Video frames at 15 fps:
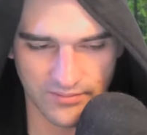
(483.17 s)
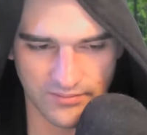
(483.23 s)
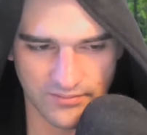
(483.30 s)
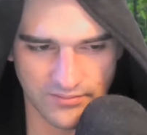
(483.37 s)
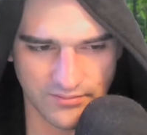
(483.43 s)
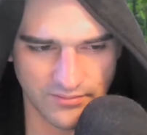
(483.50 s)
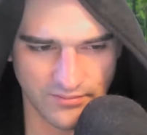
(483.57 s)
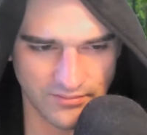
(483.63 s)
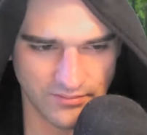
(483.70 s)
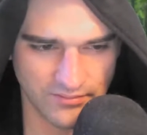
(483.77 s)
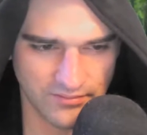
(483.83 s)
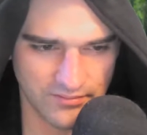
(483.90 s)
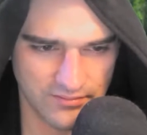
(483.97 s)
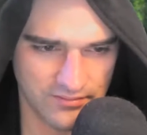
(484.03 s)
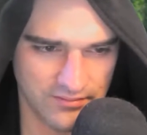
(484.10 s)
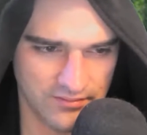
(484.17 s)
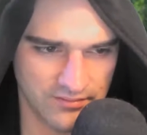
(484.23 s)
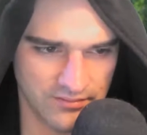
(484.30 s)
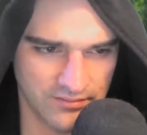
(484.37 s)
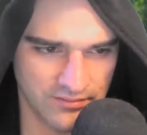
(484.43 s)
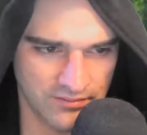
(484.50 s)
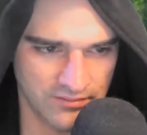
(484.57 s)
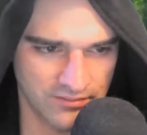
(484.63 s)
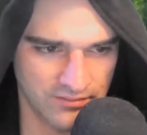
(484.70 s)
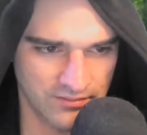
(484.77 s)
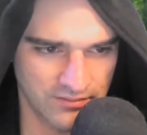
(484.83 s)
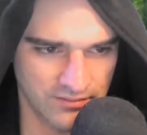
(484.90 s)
(no one is talking)